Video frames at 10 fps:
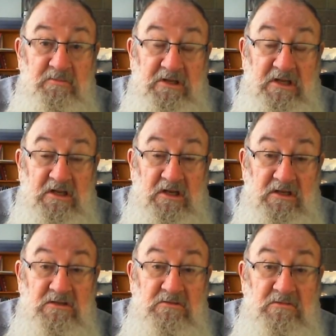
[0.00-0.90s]

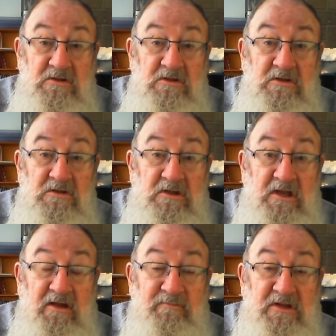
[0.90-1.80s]
Particularly, the
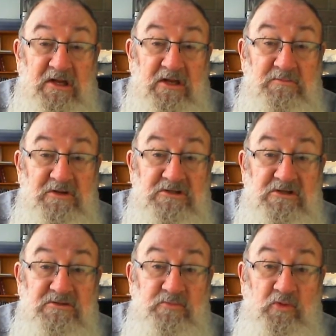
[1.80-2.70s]
government and the
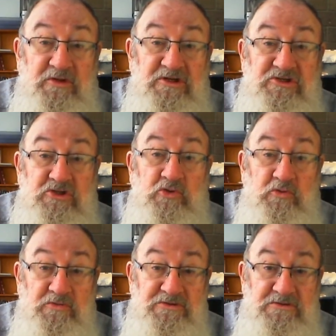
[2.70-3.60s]
missionaries brought in
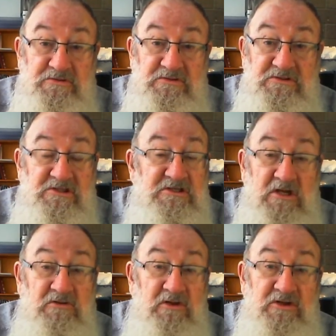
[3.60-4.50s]
schools. It's a
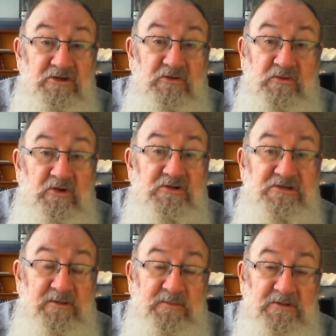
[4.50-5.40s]
totally new
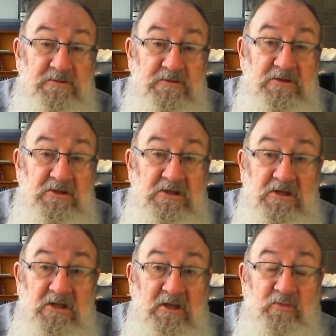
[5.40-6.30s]
concept.
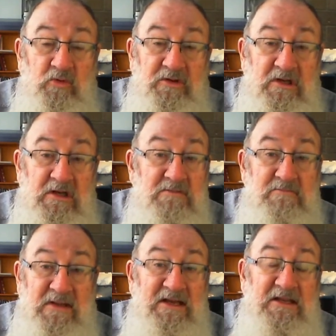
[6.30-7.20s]
They brought in
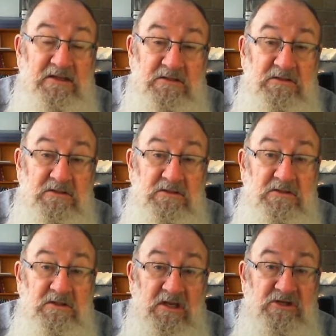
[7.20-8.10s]
money
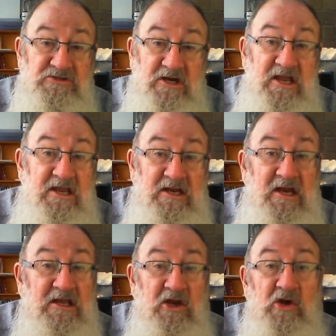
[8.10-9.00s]
and trade
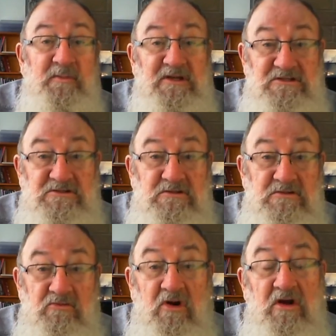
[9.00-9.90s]
and economics,
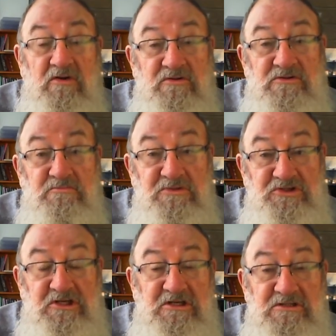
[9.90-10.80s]
roads and
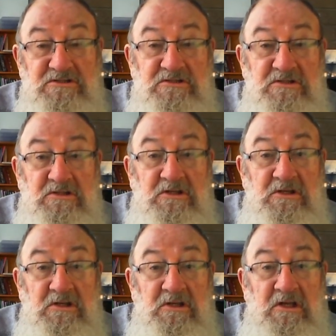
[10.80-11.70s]
machines.
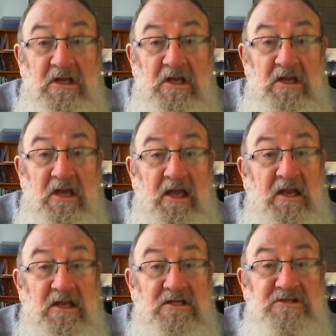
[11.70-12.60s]

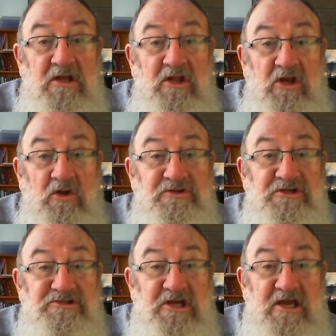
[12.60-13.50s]
And so the
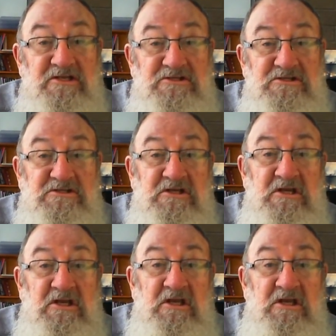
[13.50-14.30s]
culture changes